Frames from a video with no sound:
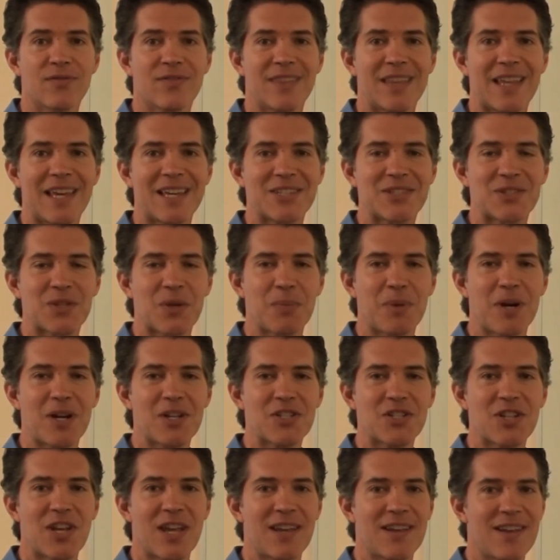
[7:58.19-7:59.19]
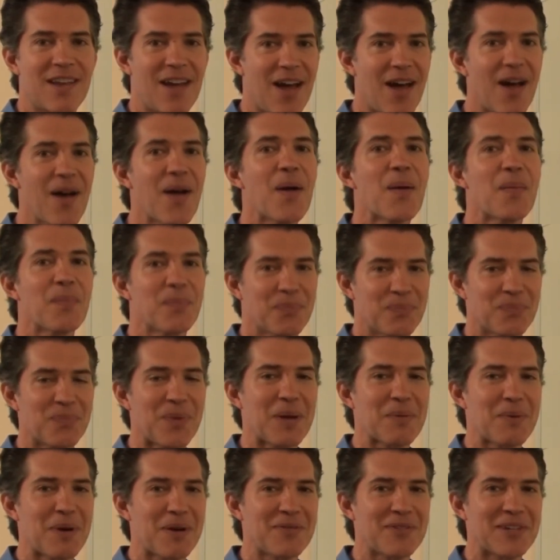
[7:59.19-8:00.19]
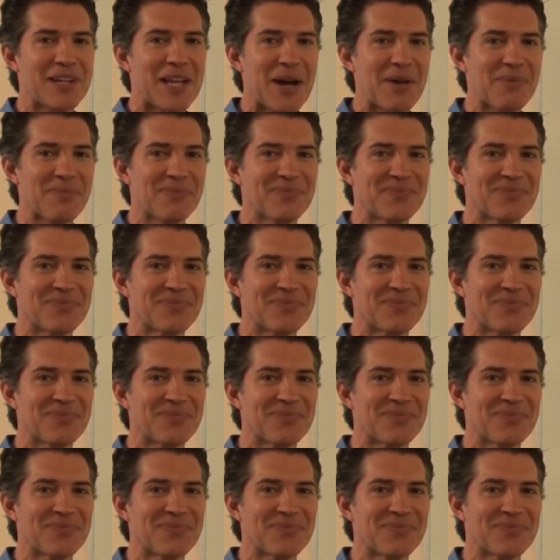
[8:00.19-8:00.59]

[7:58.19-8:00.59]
Thanks so much, and bye-bye for now.